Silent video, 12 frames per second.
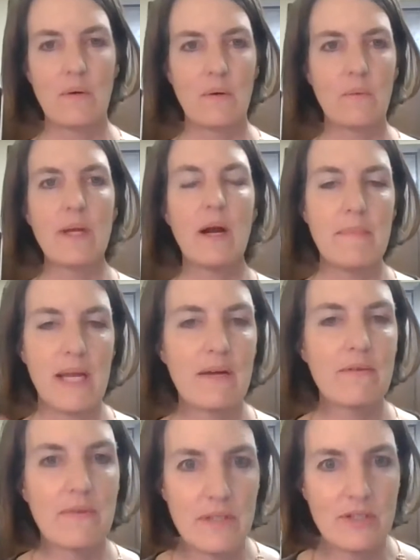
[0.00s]
we are
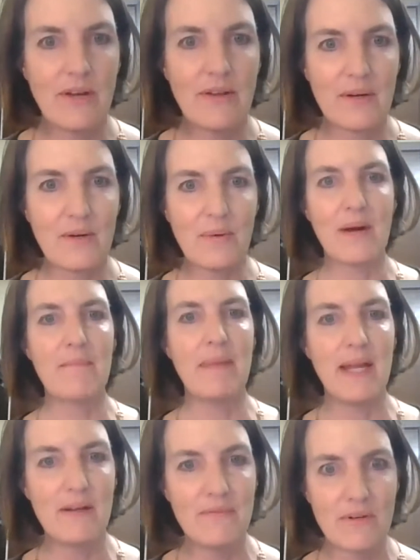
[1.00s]
made for each other. We are
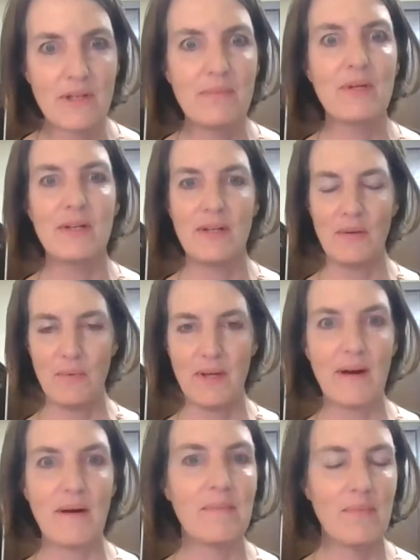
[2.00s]
made for community. We
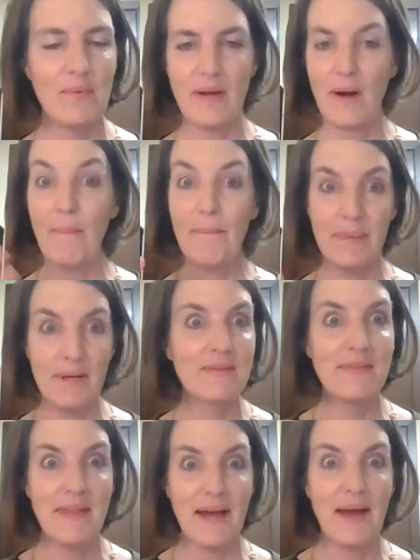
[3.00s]
are
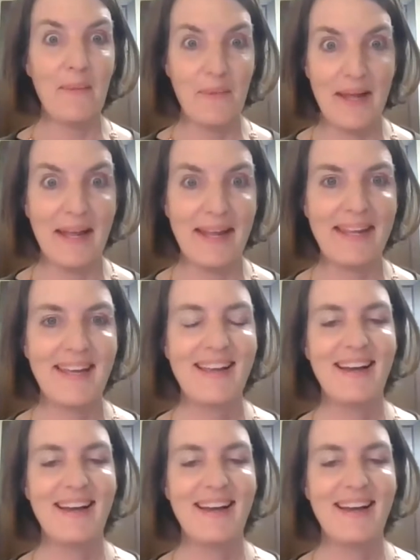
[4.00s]
built that way.